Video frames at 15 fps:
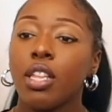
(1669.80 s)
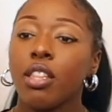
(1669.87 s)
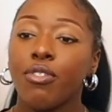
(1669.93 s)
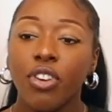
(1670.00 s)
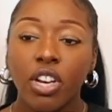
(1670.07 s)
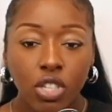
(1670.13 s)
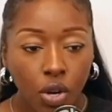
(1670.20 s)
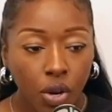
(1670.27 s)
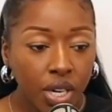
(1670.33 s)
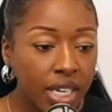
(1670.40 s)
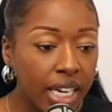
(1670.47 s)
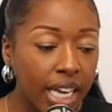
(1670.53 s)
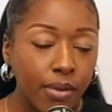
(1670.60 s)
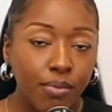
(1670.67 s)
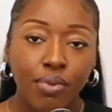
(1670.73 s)
the first
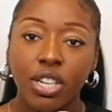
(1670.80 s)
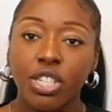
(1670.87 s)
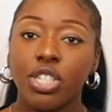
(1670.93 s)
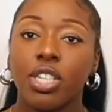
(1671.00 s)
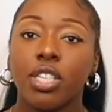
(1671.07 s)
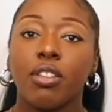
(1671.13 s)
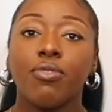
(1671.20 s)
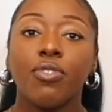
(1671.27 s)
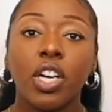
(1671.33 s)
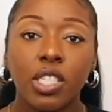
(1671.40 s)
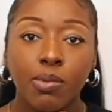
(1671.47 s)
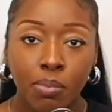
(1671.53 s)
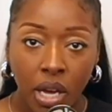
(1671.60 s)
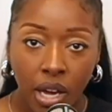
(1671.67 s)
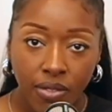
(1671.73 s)
holiday impression, the
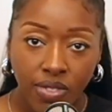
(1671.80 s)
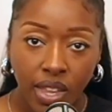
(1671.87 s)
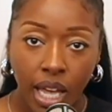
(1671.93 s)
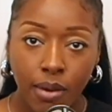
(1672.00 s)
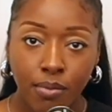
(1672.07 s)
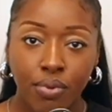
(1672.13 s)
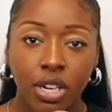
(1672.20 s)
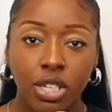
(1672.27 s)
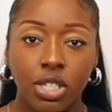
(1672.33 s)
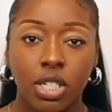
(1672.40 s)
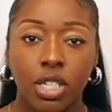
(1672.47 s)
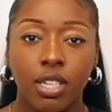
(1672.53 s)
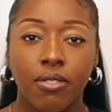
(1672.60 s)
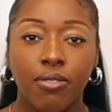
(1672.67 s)
first birthday impression,